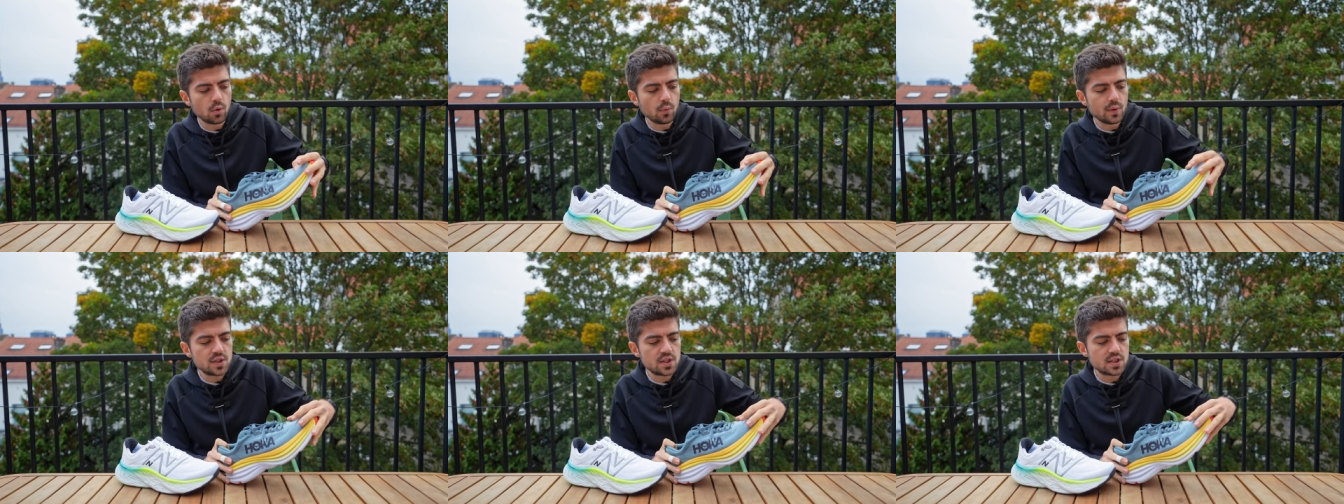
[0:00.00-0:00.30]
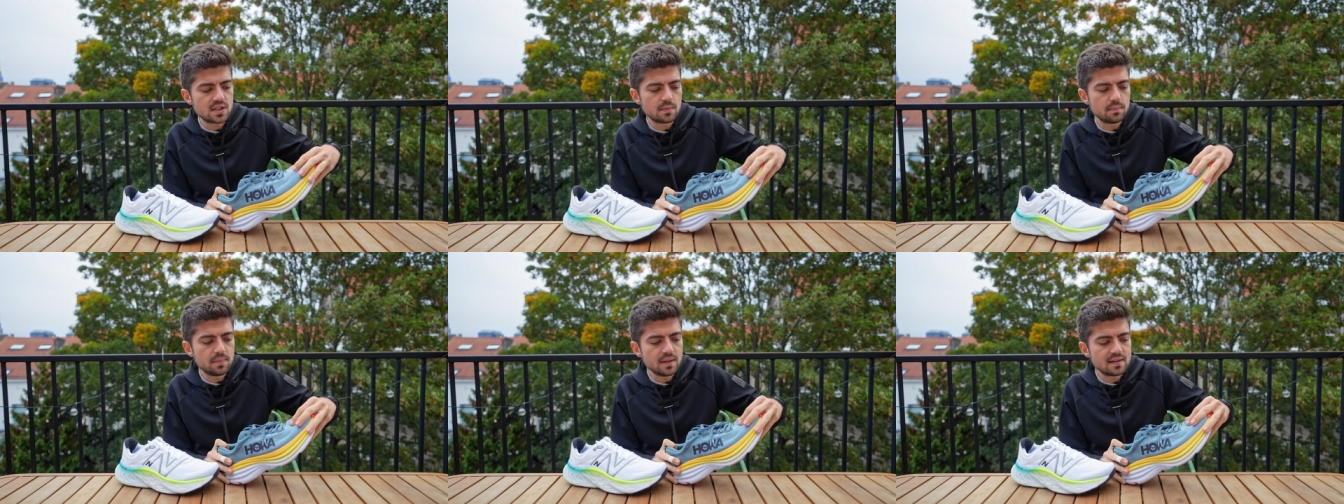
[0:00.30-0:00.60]
which
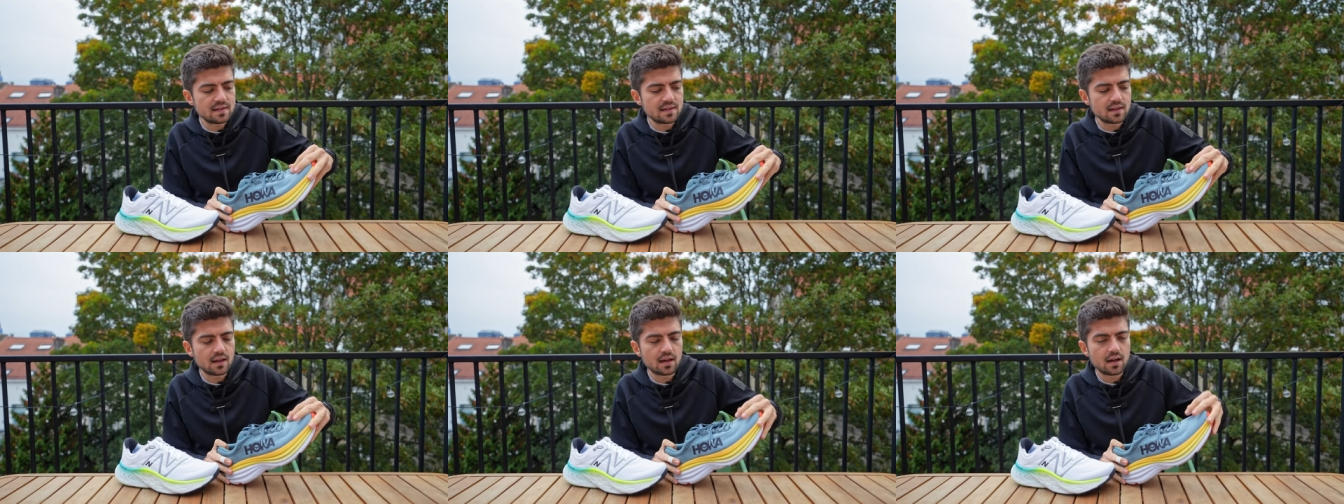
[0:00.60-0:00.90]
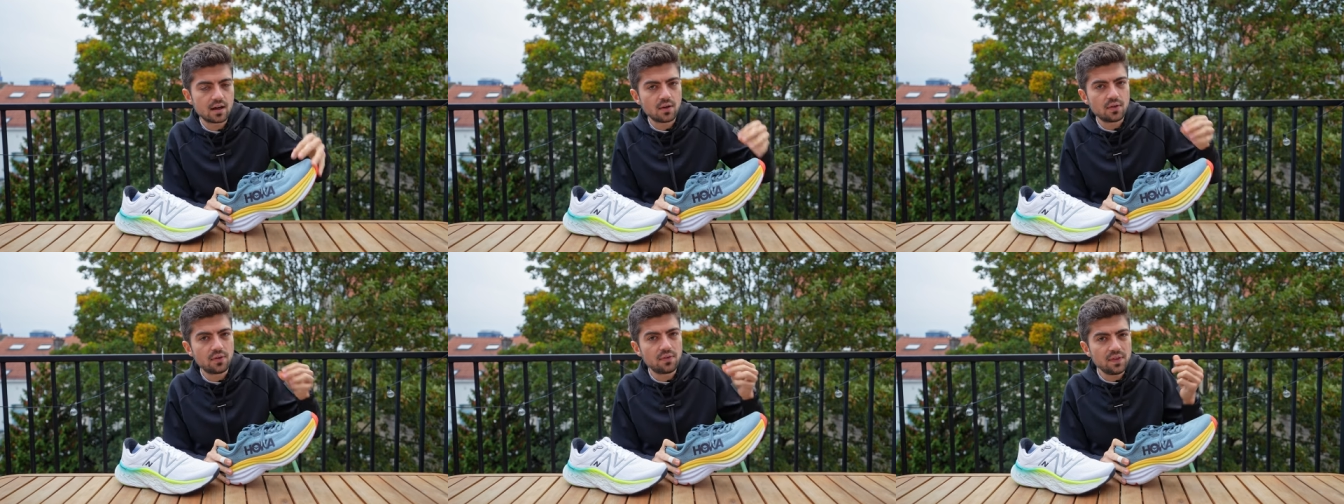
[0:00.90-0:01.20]
is a bit
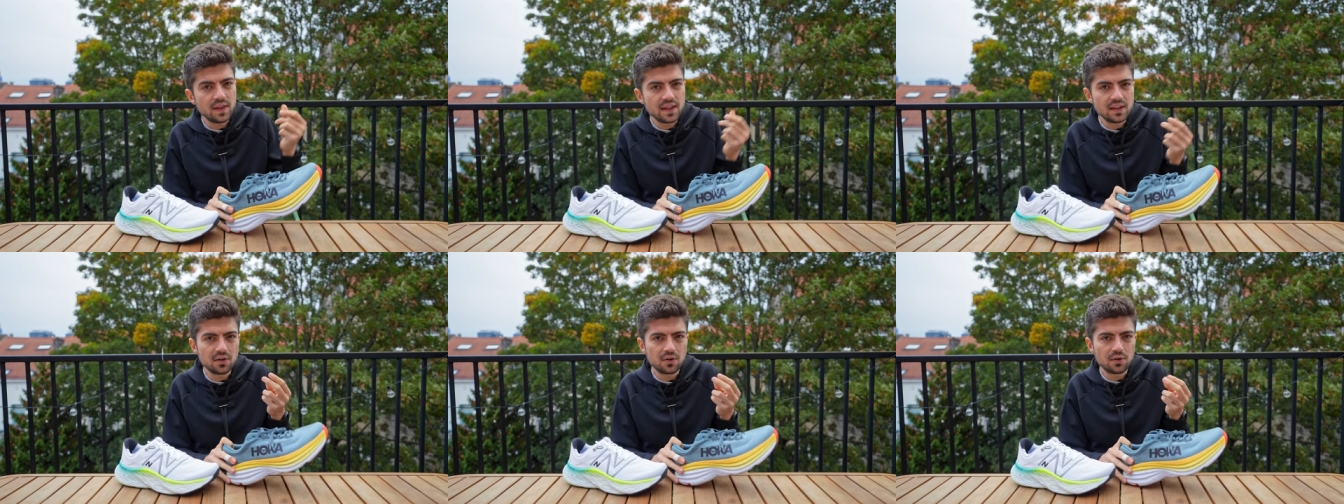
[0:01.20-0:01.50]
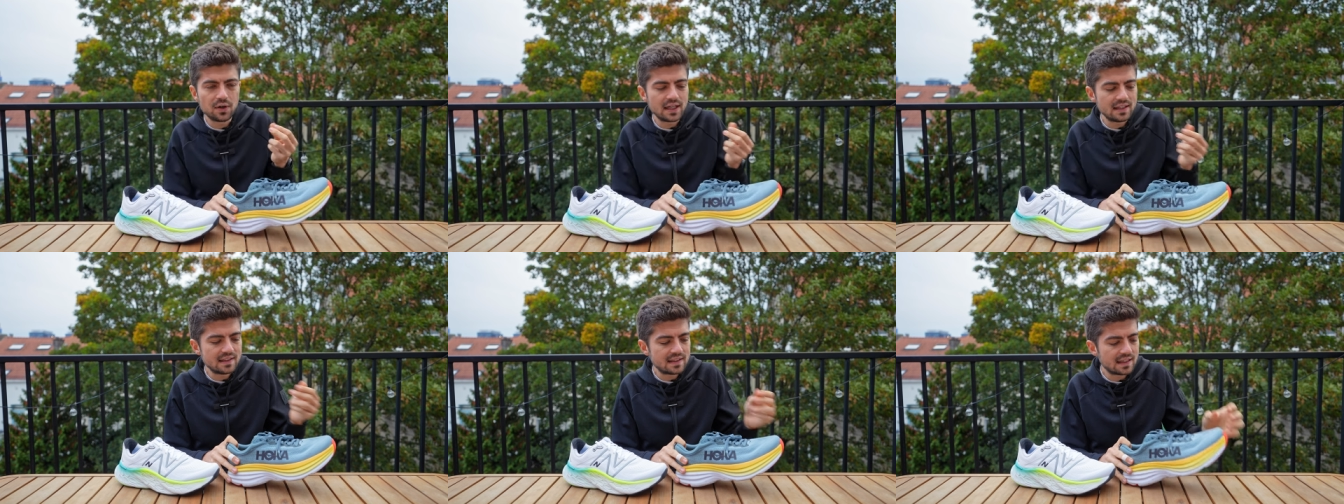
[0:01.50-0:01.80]
thinner,
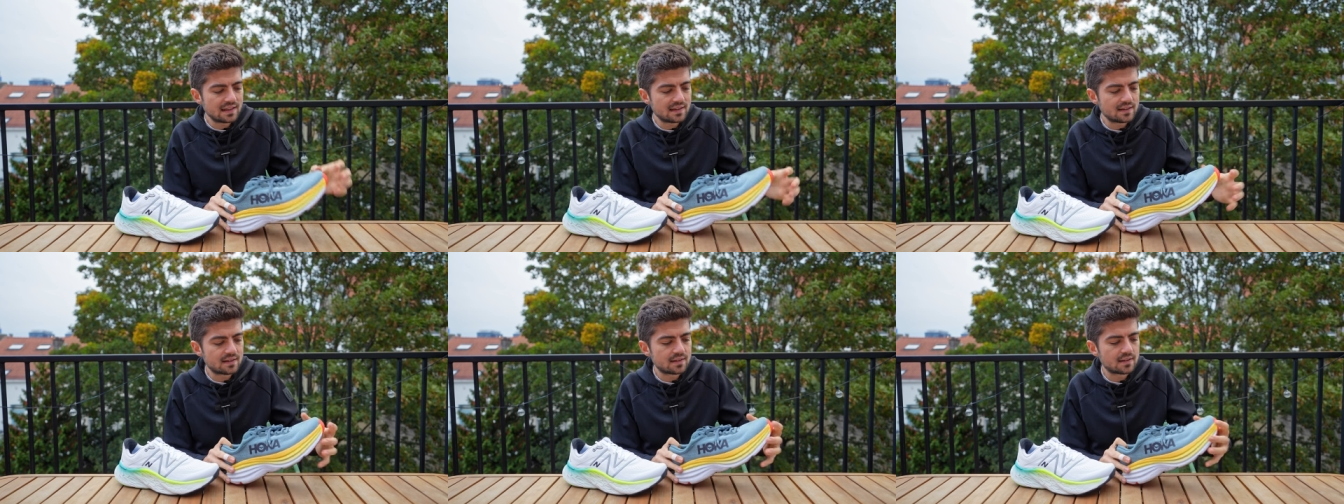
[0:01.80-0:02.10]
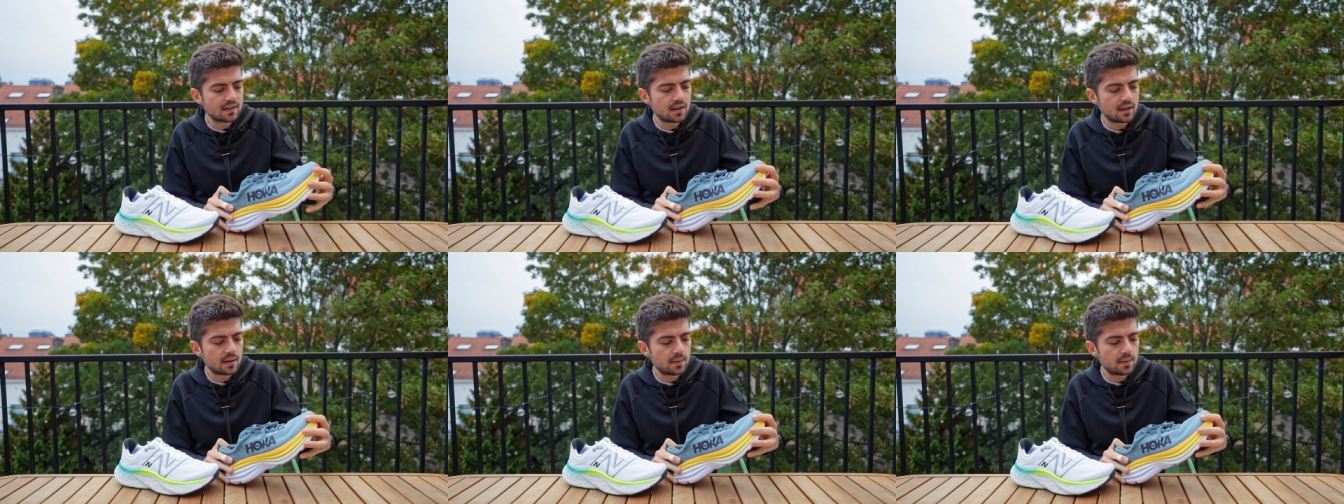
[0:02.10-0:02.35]
and that